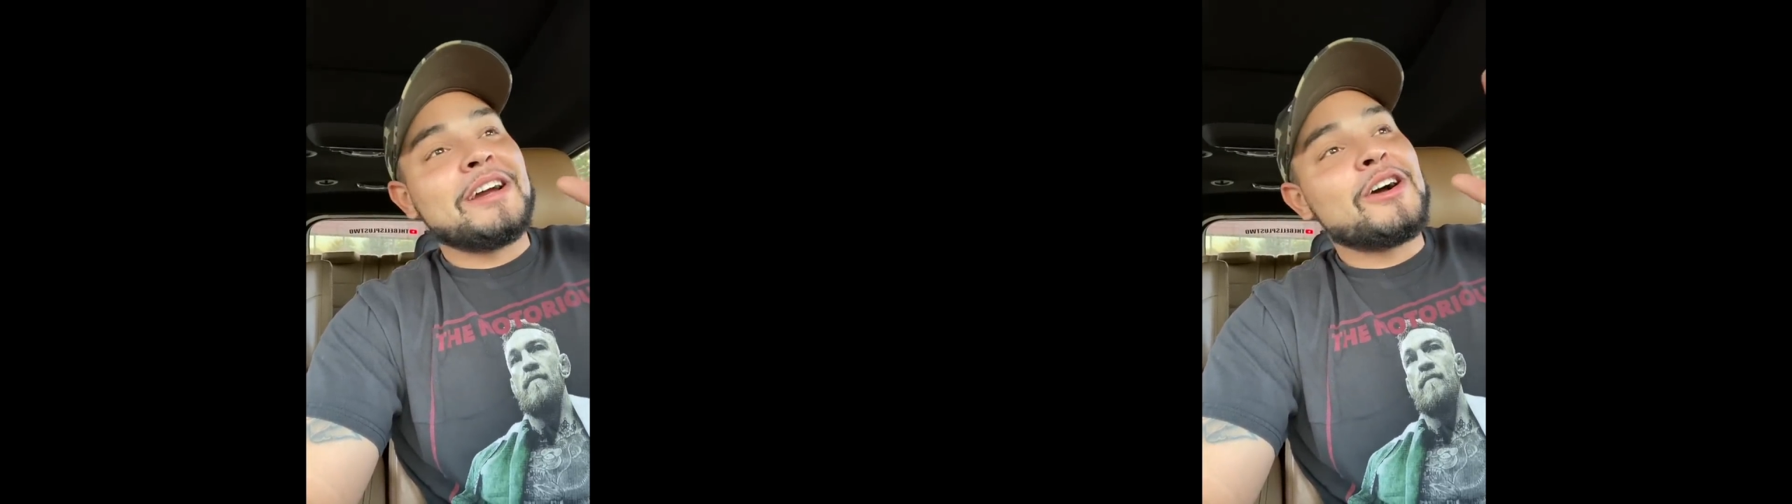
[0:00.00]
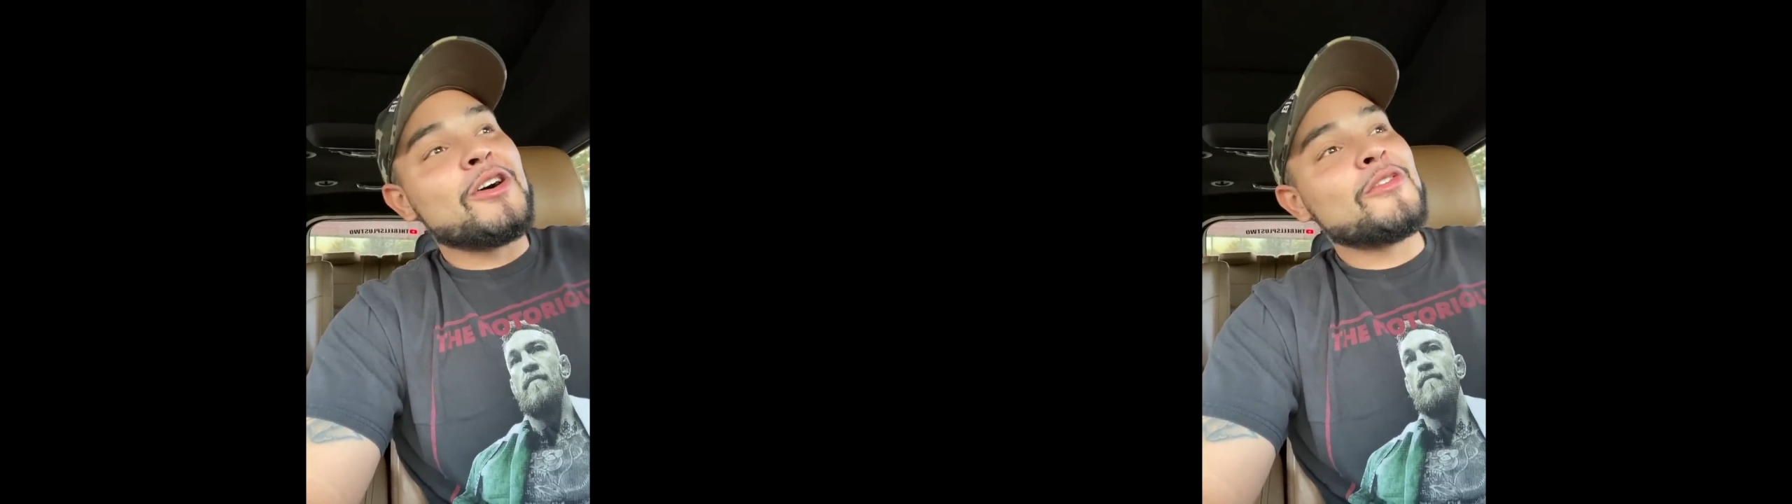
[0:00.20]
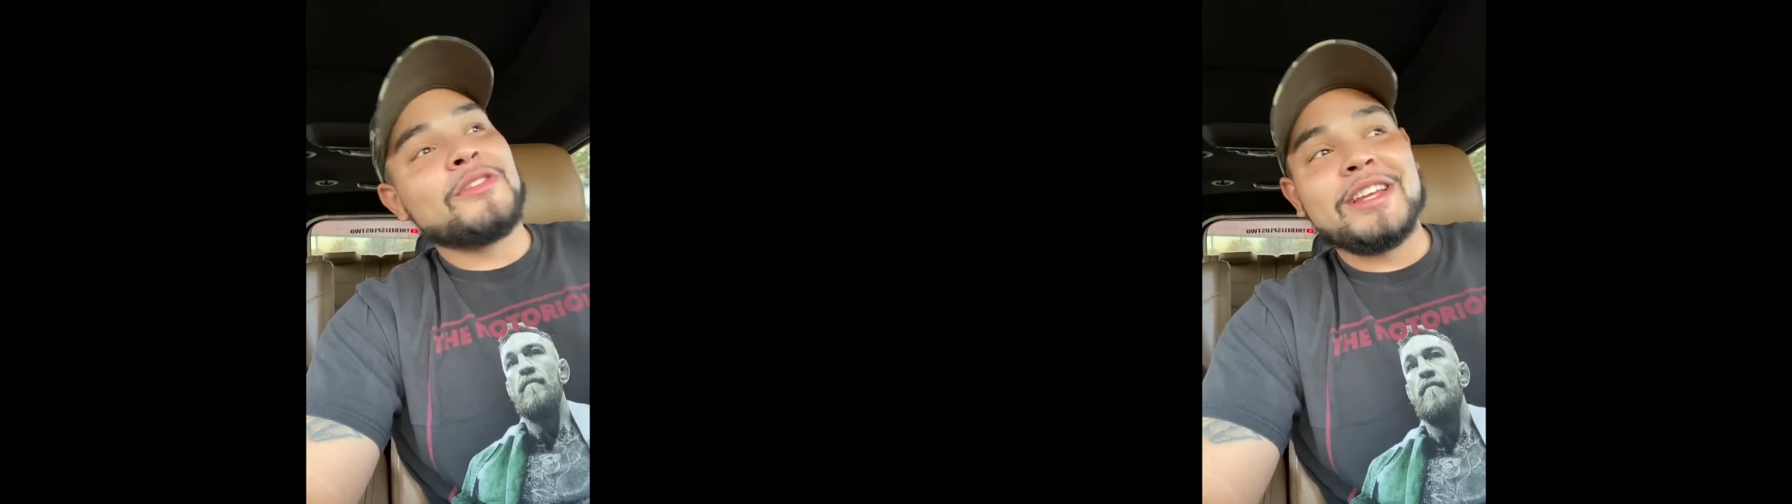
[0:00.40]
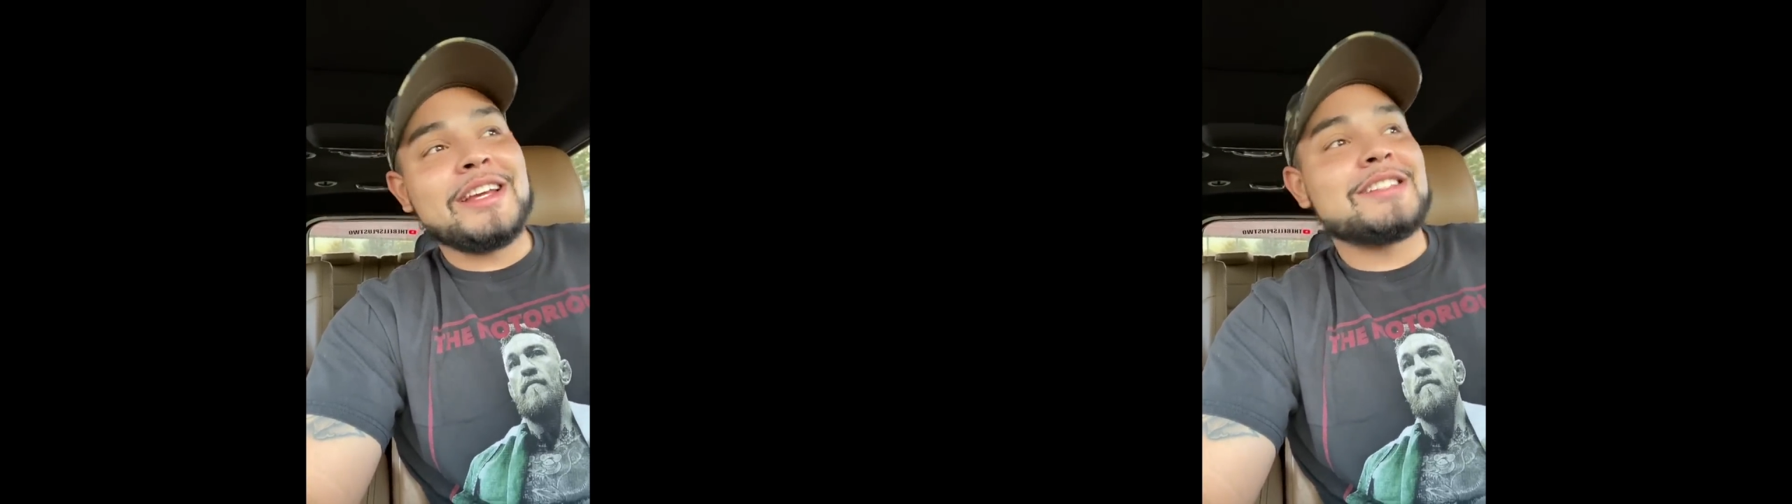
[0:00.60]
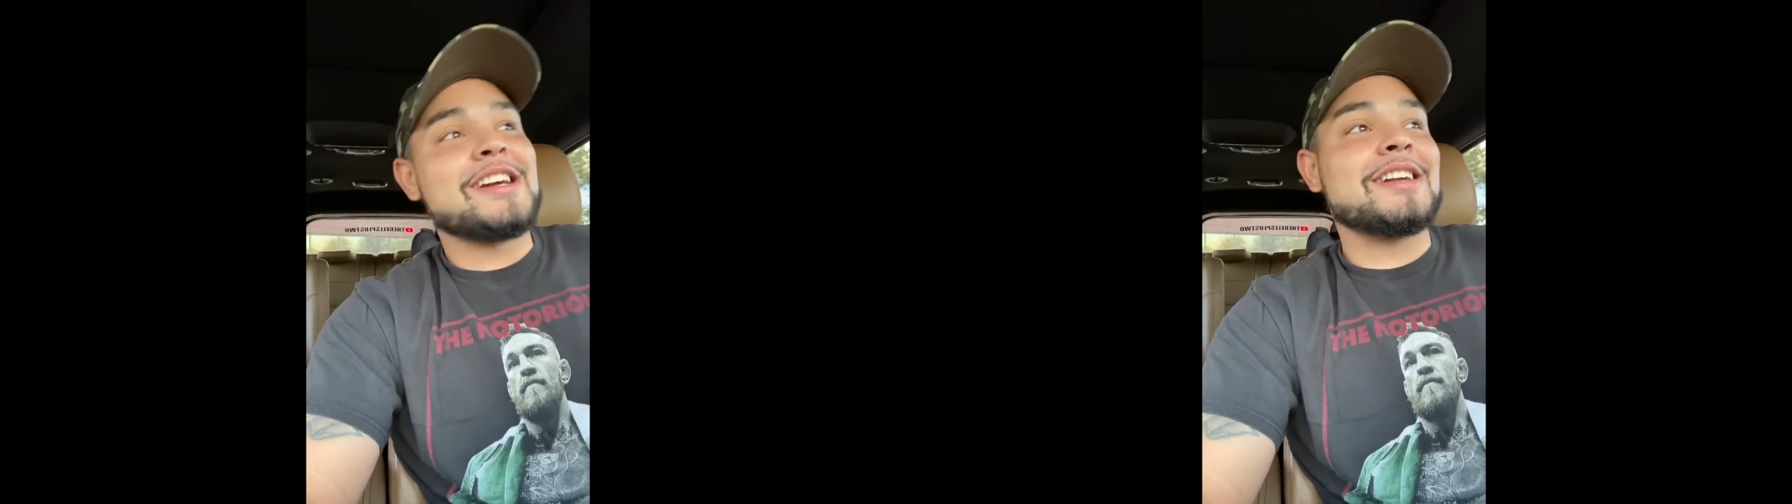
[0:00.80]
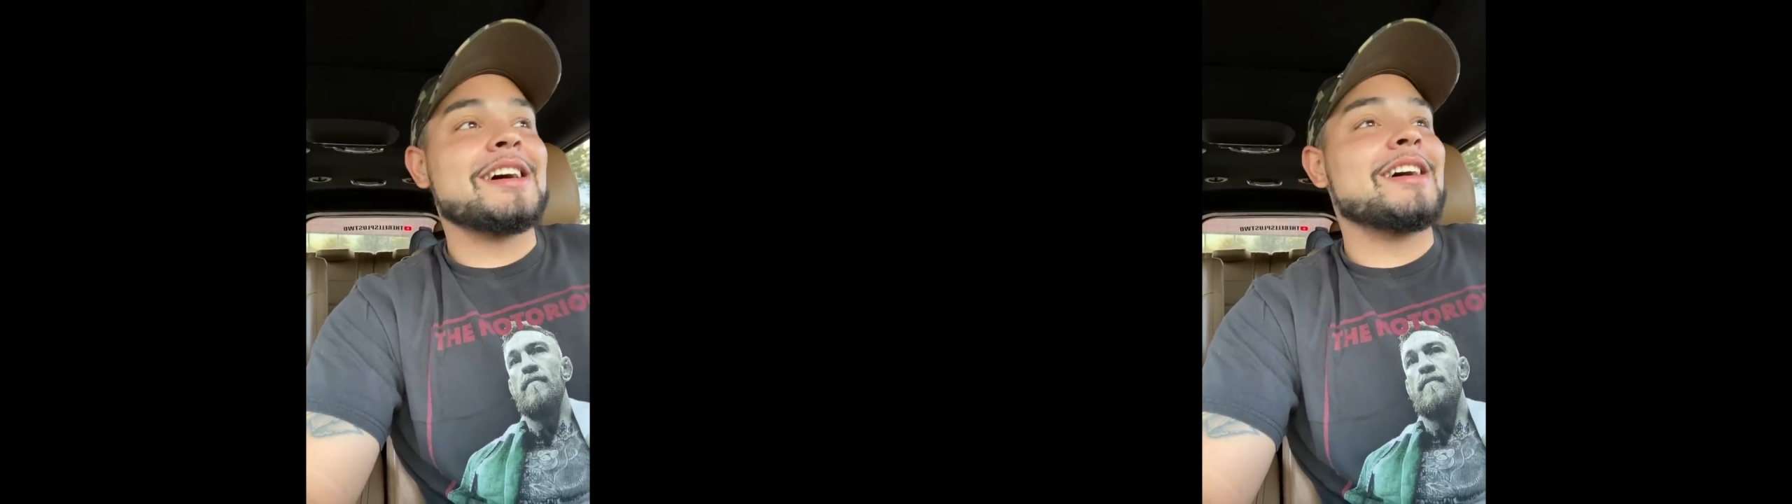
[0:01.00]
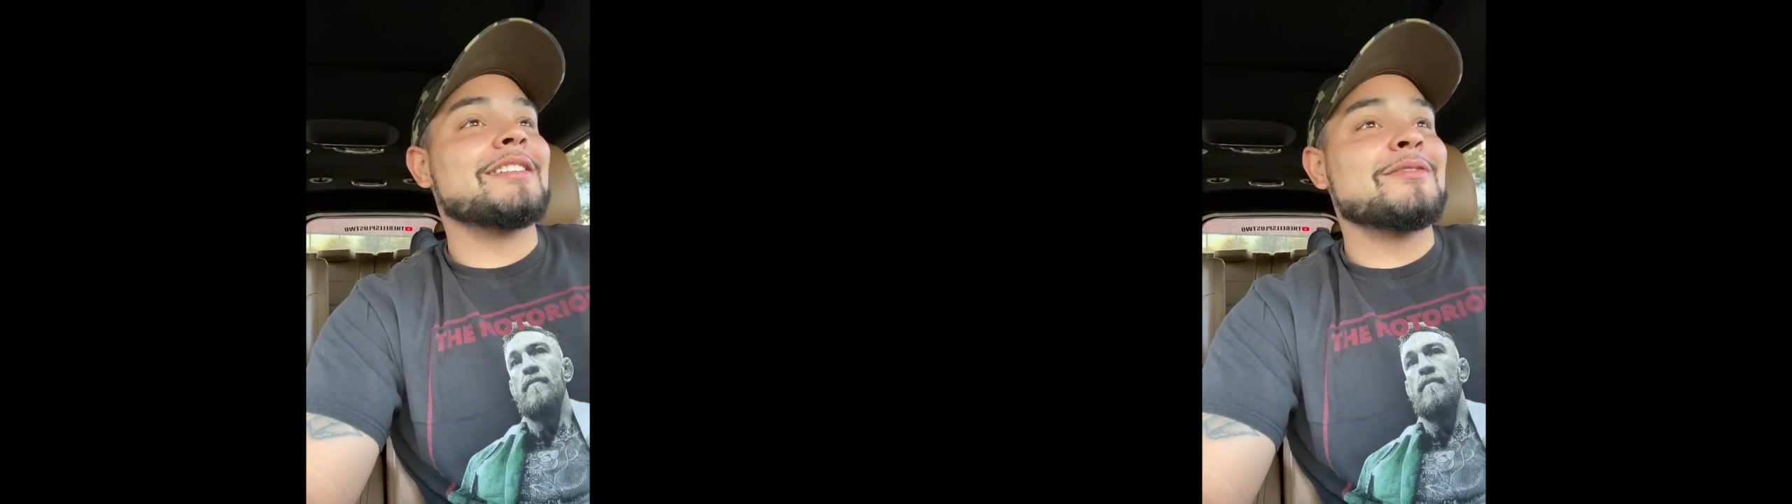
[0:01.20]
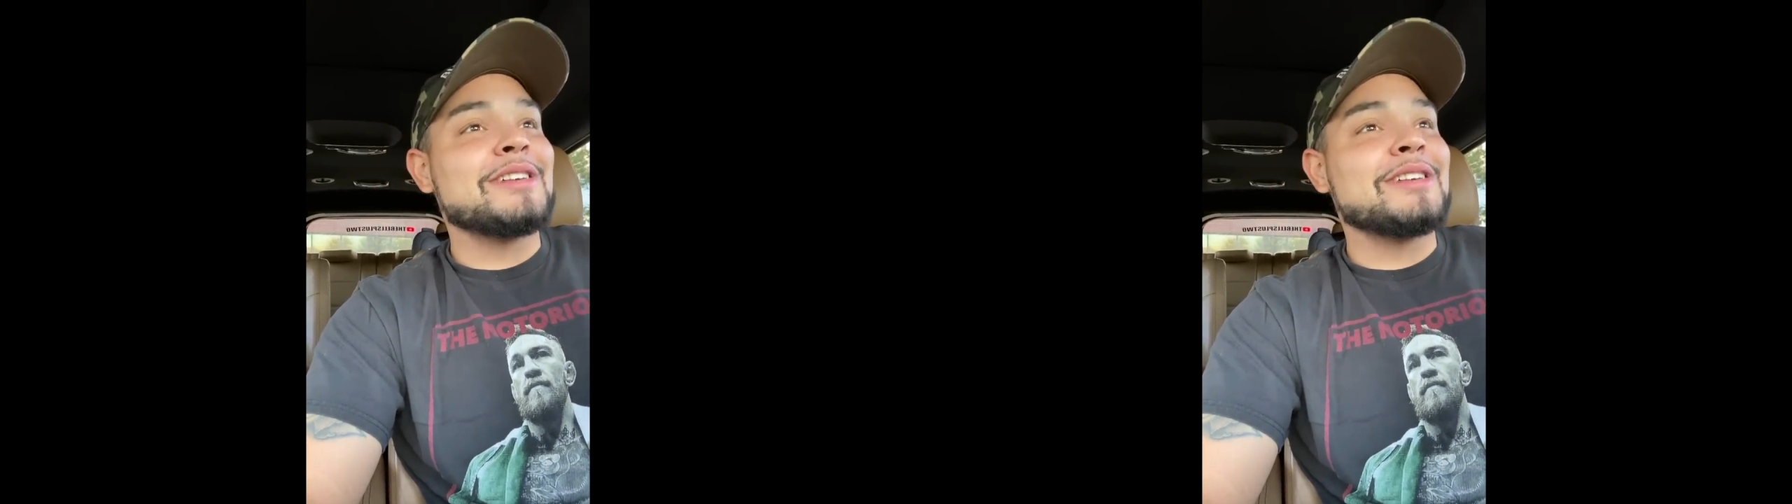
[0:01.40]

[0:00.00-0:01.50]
Hopefully it turn out